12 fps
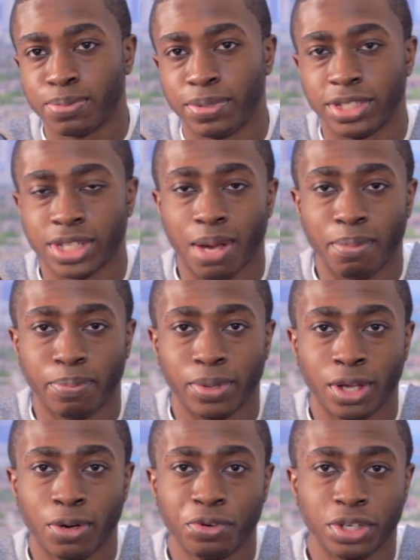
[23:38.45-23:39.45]
please comment
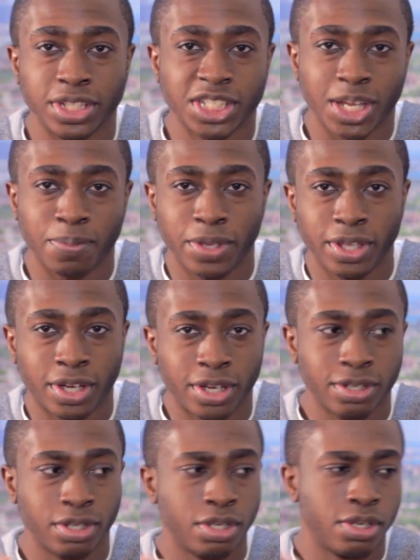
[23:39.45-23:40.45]
below, or you can send me
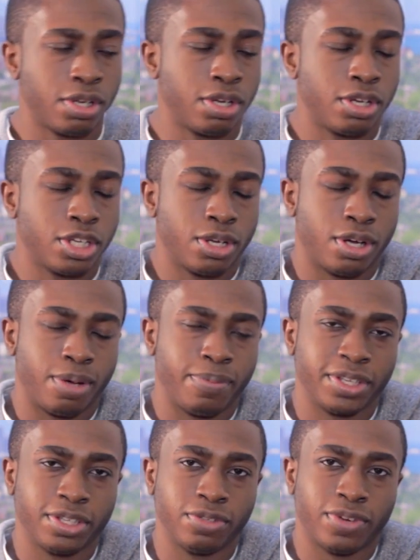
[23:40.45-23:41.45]
a
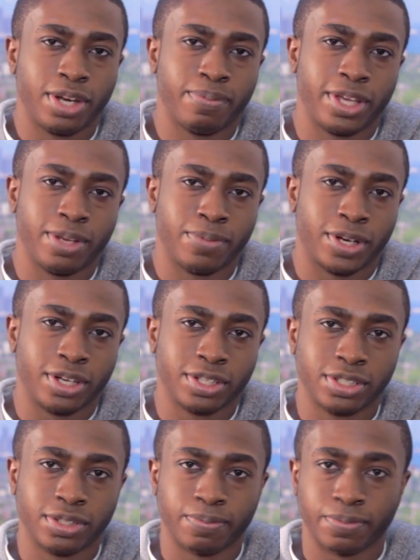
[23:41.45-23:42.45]
message right in my
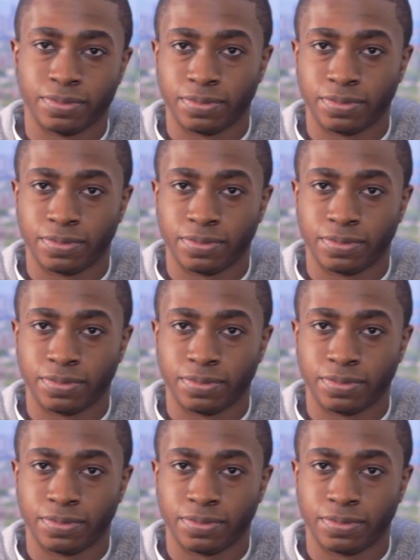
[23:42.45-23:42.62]
inbox.